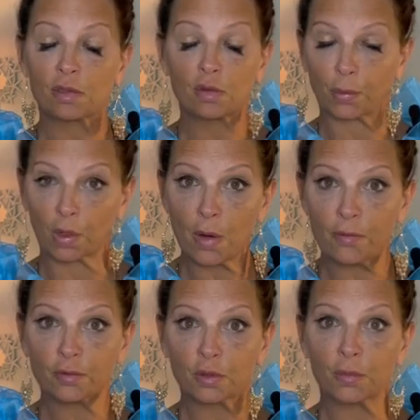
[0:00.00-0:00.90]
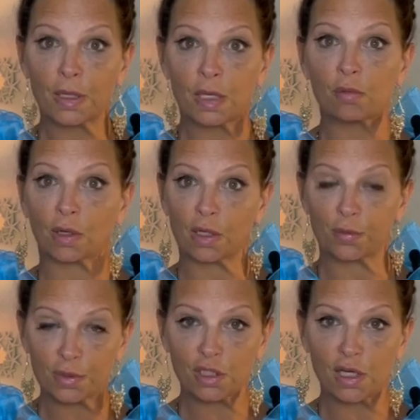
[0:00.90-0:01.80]
super helpful to me. Really
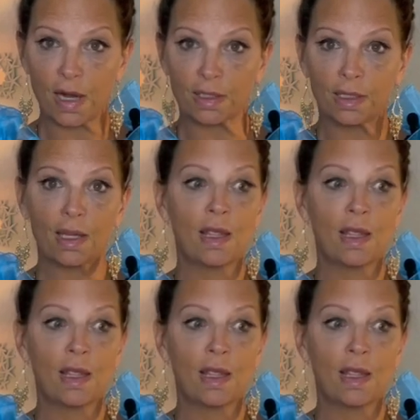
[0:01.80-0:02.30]
appreciate it.